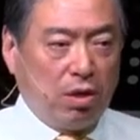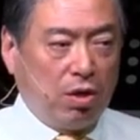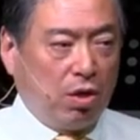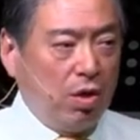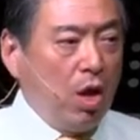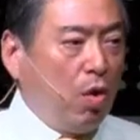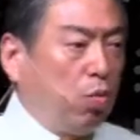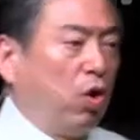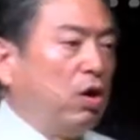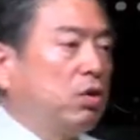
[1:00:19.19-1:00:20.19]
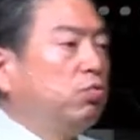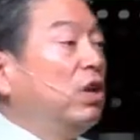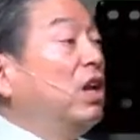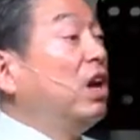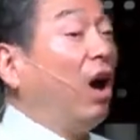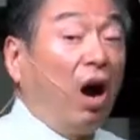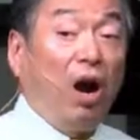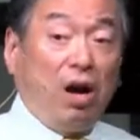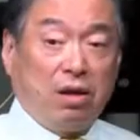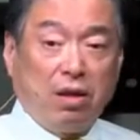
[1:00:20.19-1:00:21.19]
you know, work really
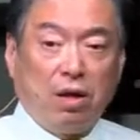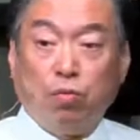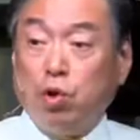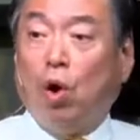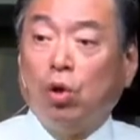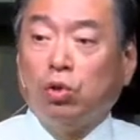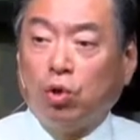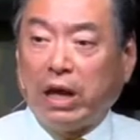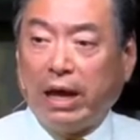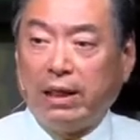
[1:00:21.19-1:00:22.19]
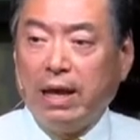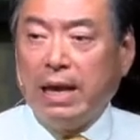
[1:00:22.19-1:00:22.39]
hard. We all know that.